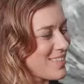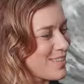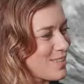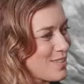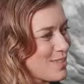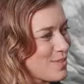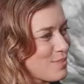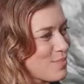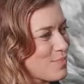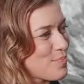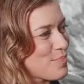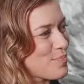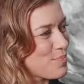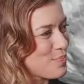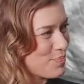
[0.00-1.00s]

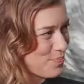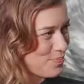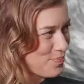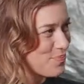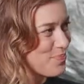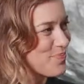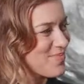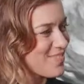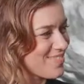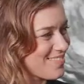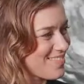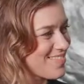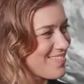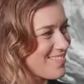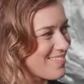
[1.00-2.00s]

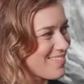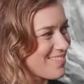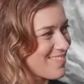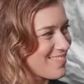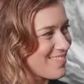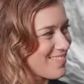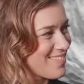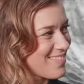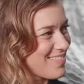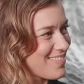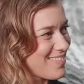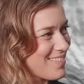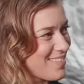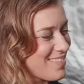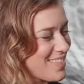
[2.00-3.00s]

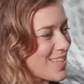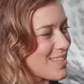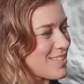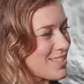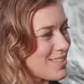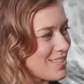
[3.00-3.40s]
(not speaking)